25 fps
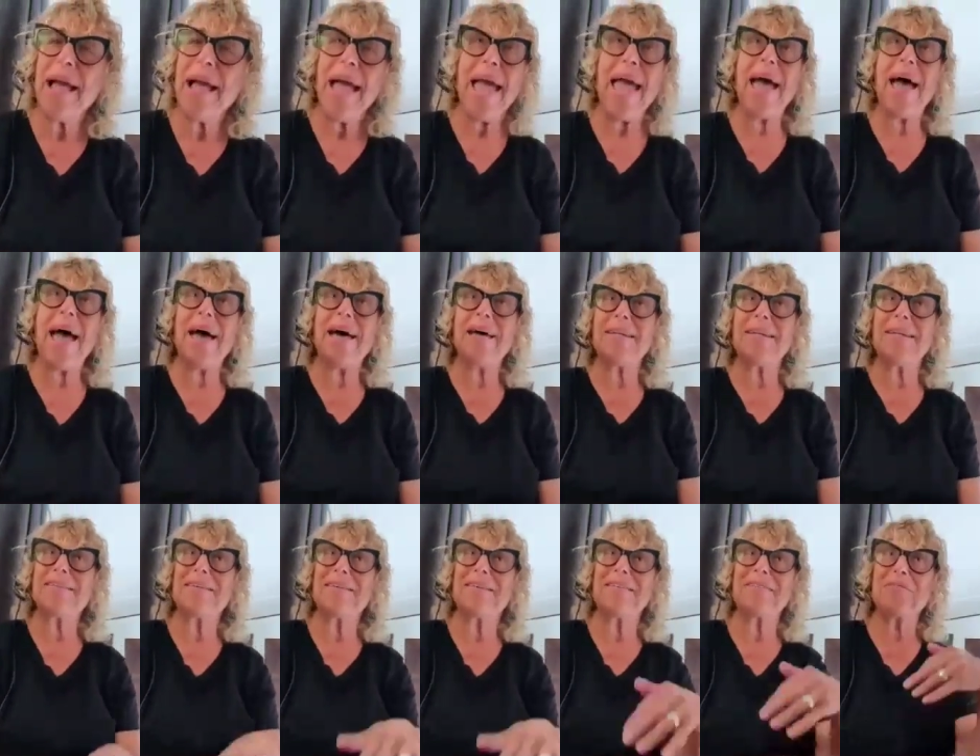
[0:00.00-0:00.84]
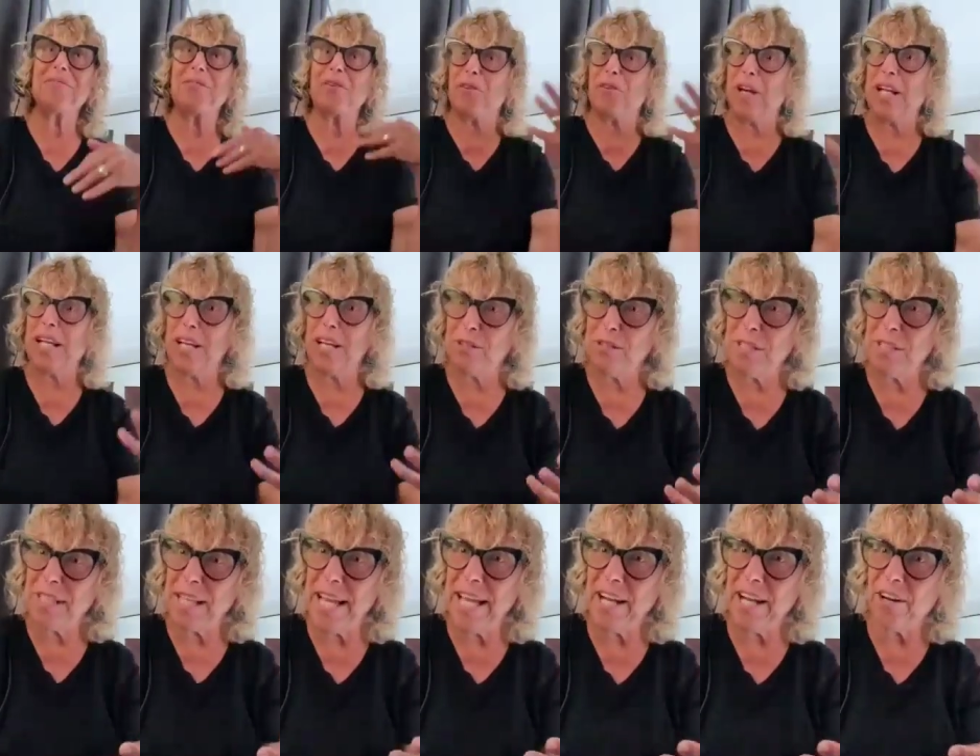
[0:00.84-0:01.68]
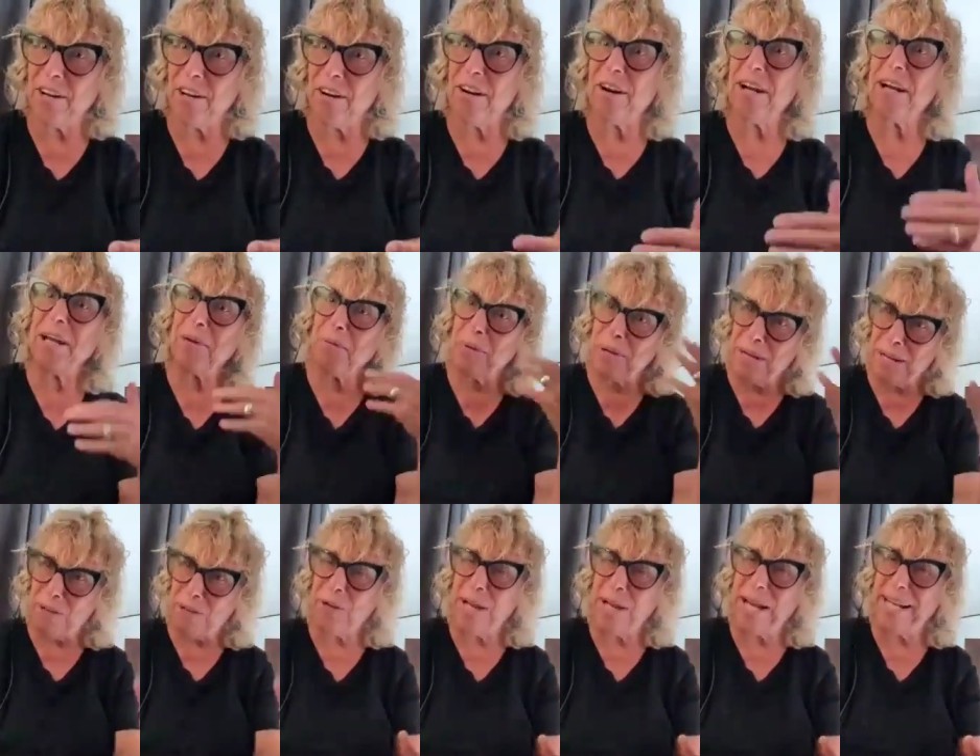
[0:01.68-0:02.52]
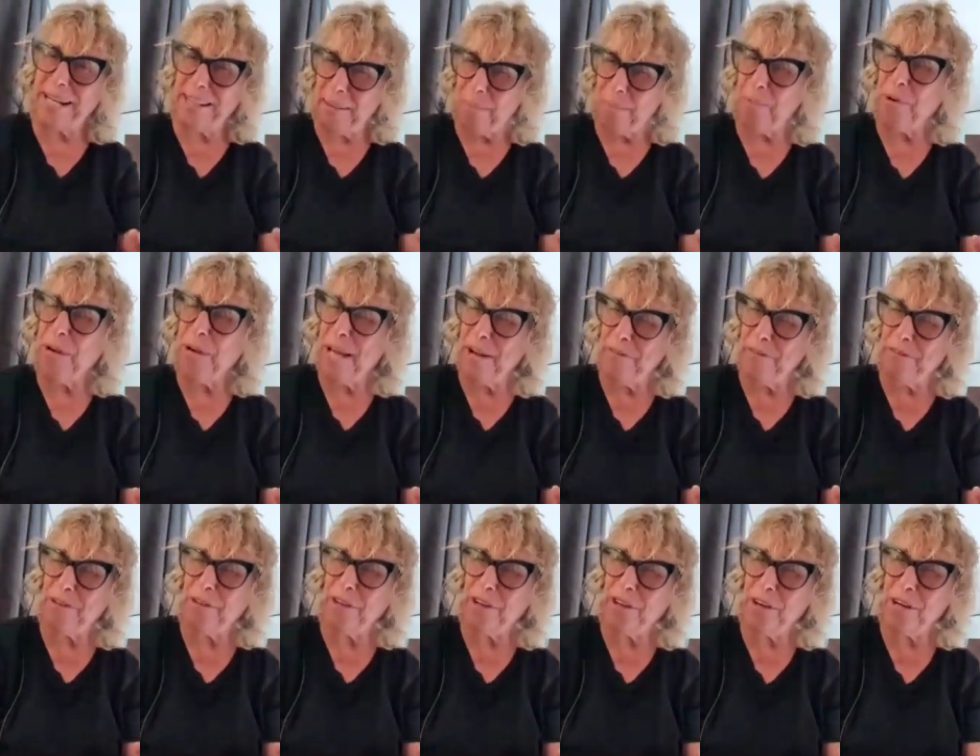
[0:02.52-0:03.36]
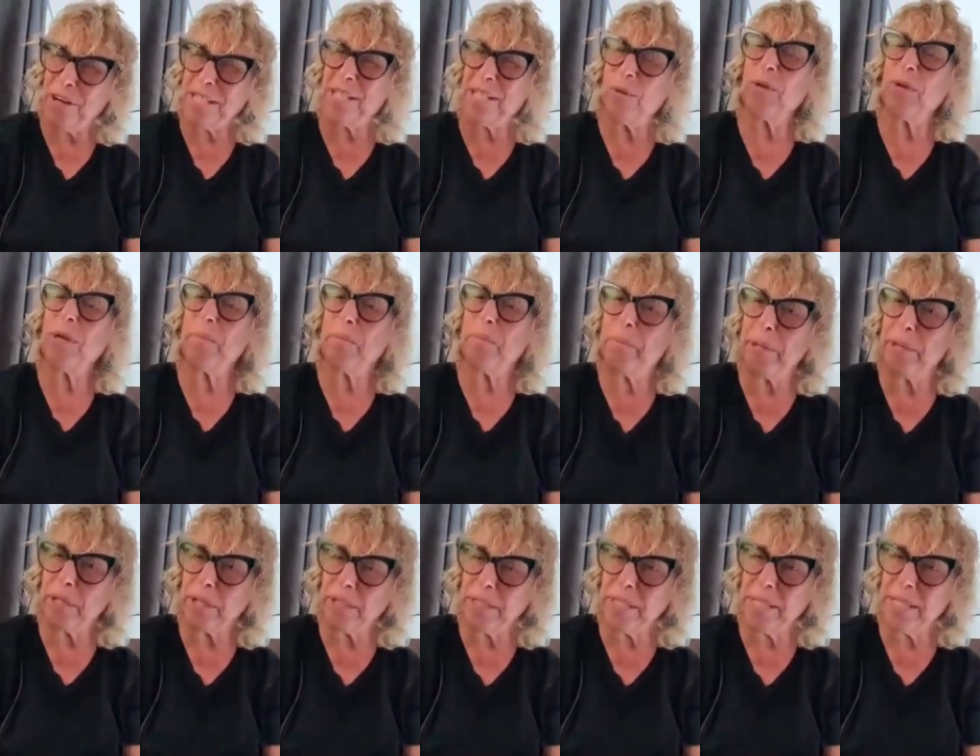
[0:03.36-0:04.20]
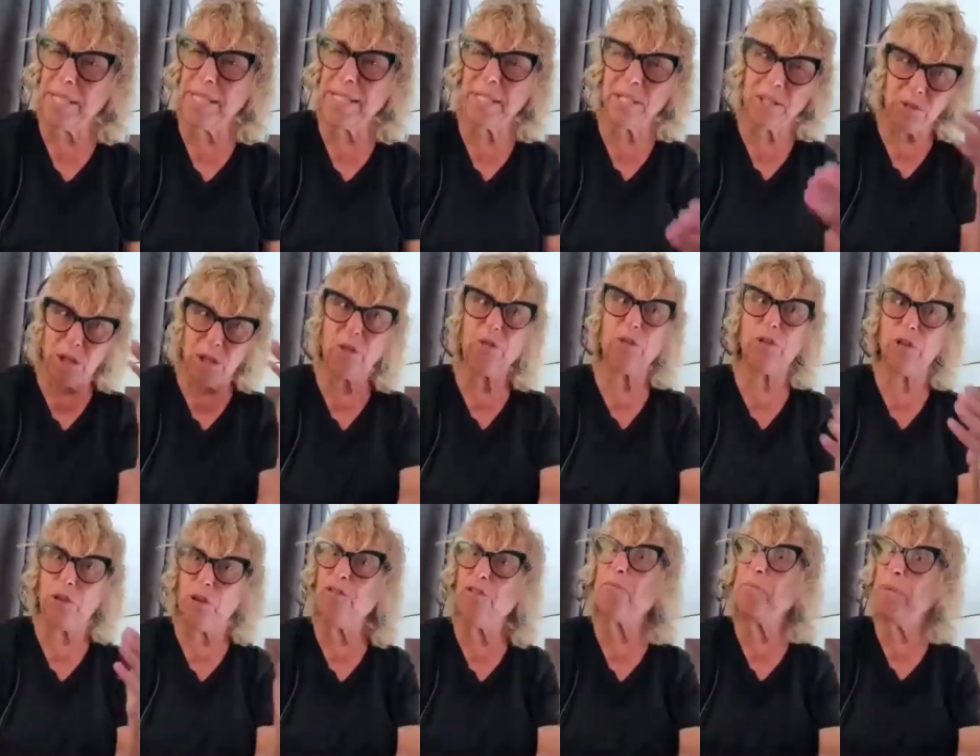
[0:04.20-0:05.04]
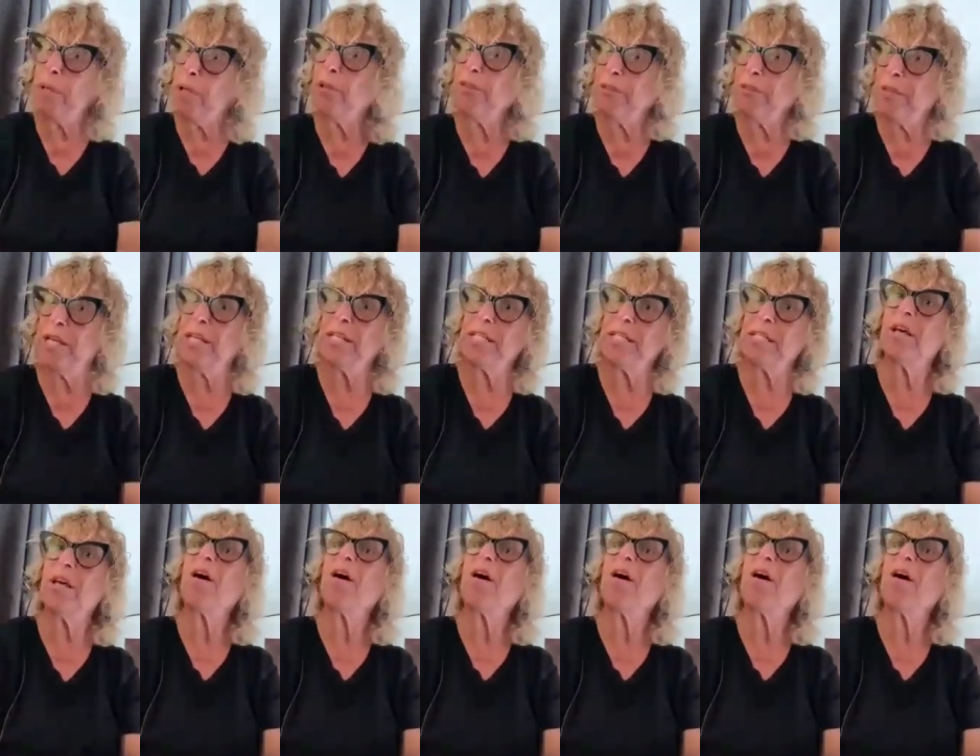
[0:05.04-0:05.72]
And 30 years later, when creating the brand for her, I said, we built this, you've built this